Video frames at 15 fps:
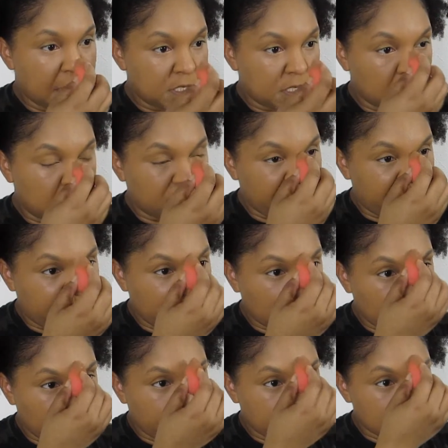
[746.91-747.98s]
Don't leave
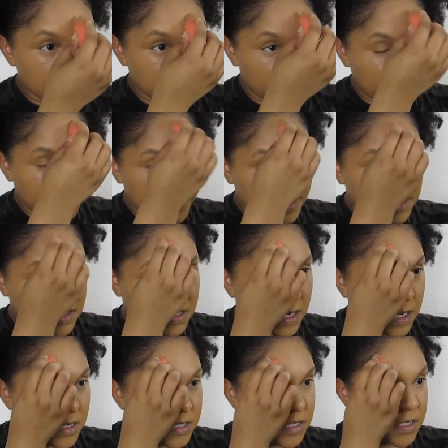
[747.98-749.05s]
fingerprints on your face like
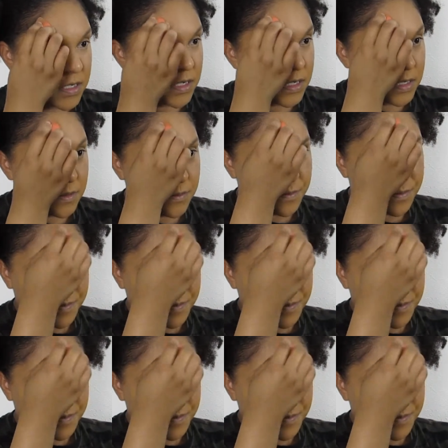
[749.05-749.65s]
I just did.